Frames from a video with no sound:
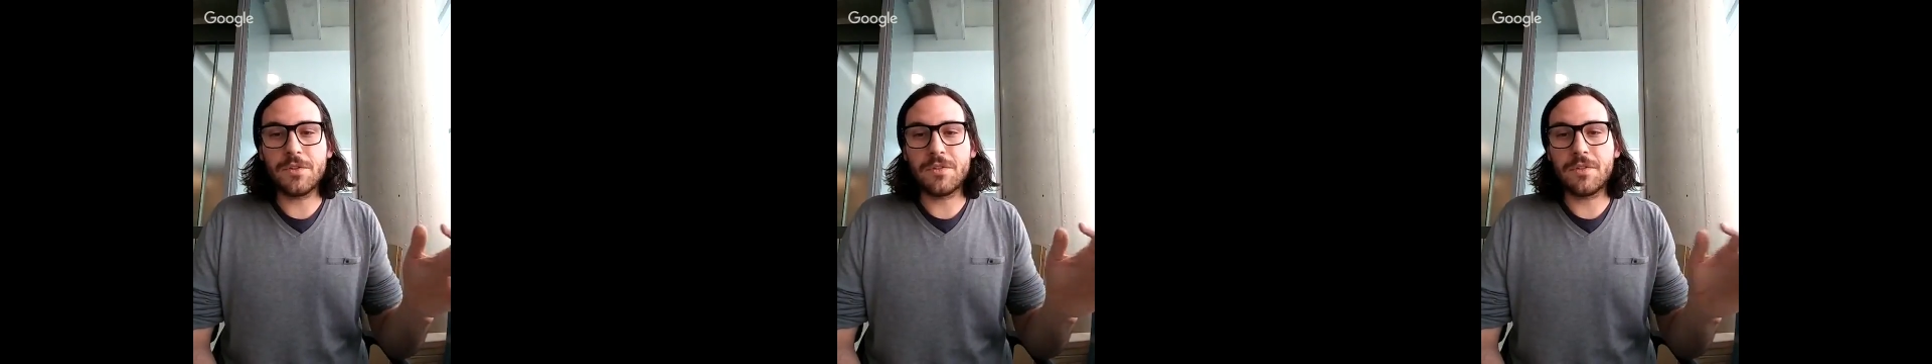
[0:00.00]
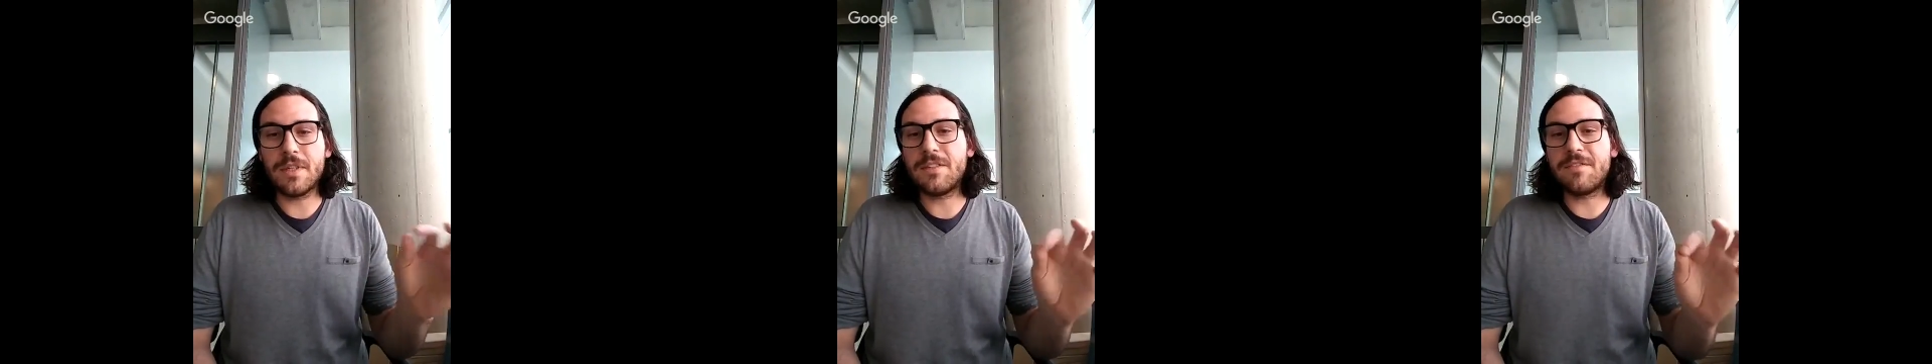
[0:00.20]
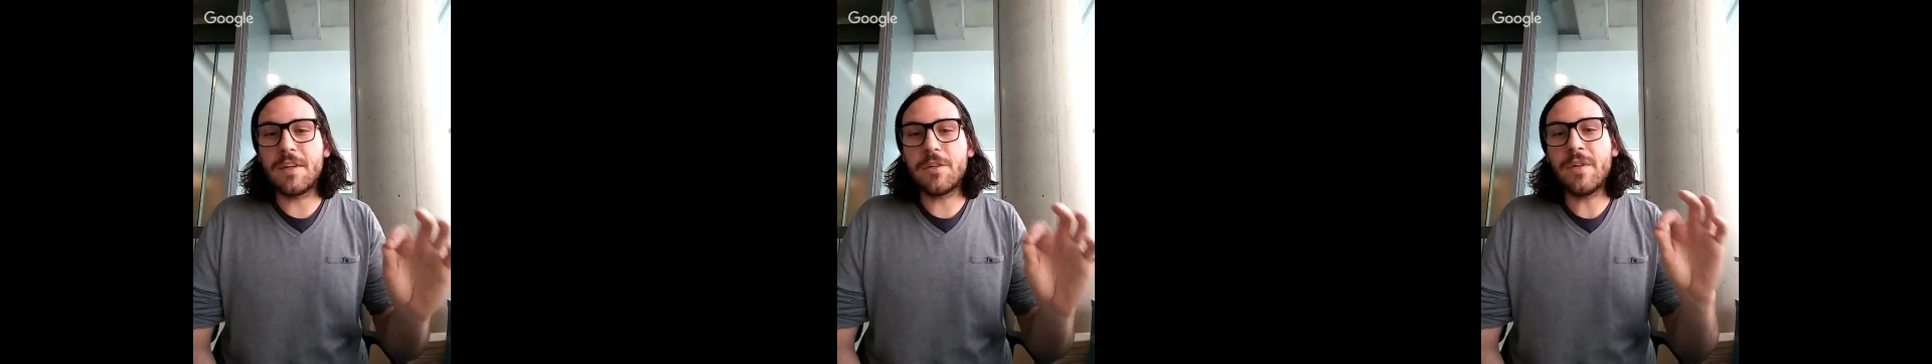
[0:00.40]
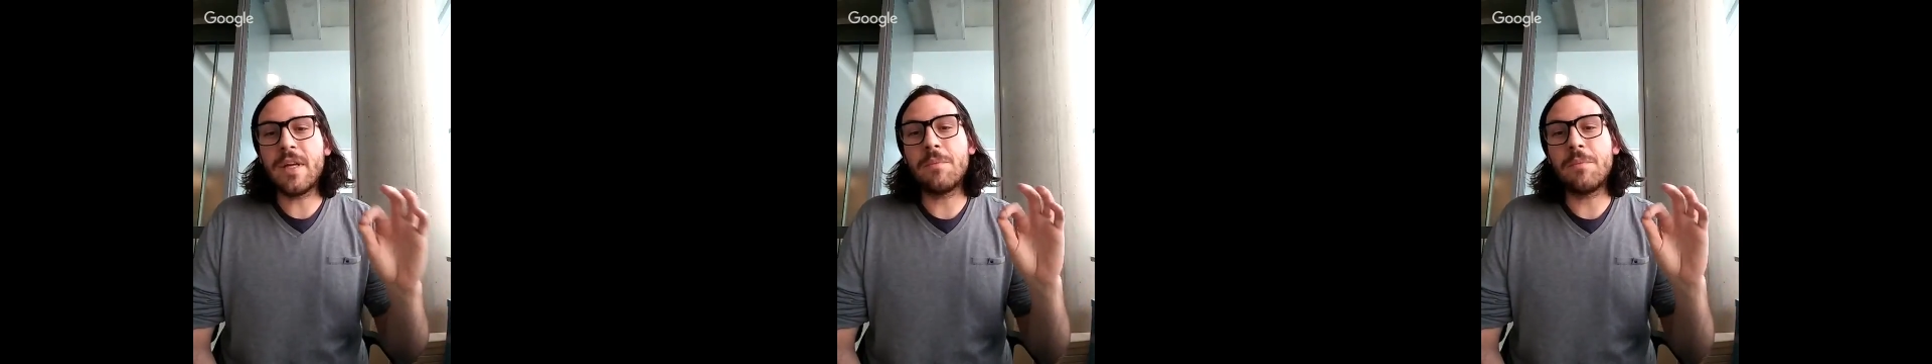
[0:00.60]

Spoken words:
so it's very